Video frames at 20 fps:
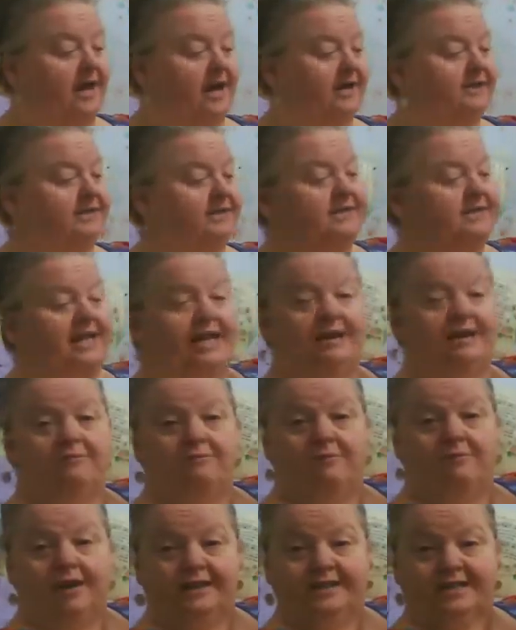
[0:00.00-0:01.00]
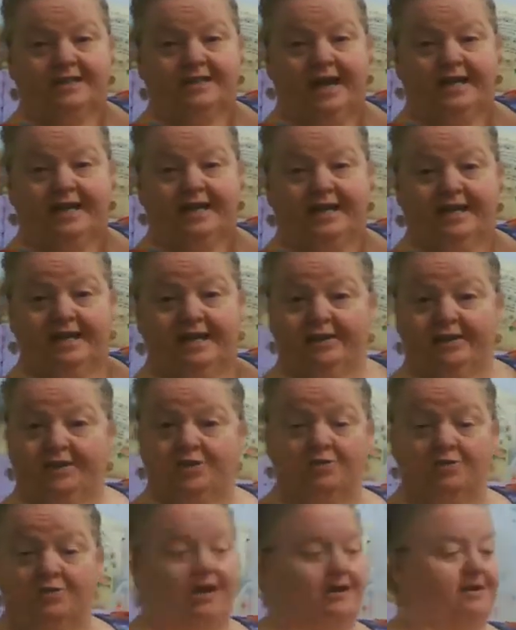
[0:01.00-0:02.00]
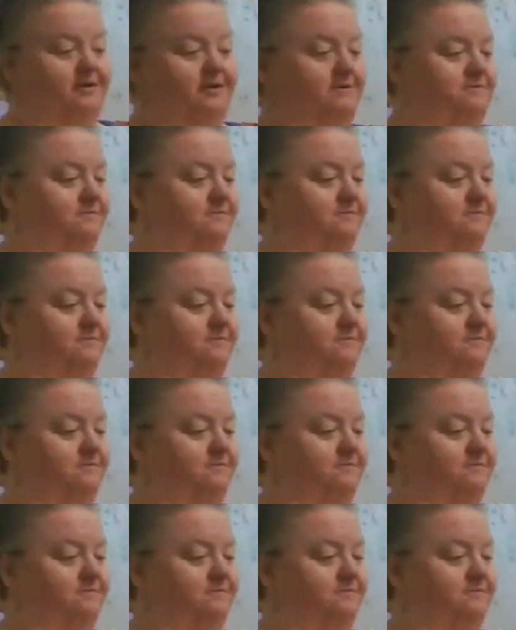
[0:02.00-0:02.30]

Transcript: and see what's hiding in the truck.